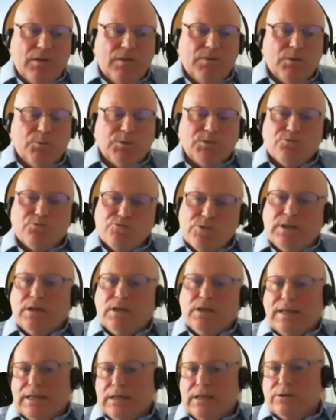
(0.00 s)
there was
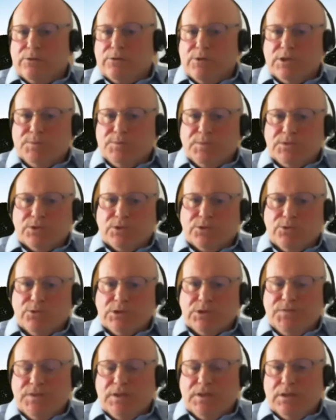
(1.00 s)
real encouragement to
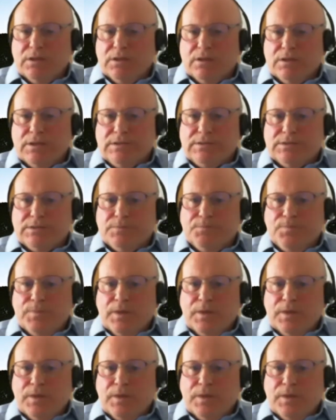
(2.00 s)
cross fertilize.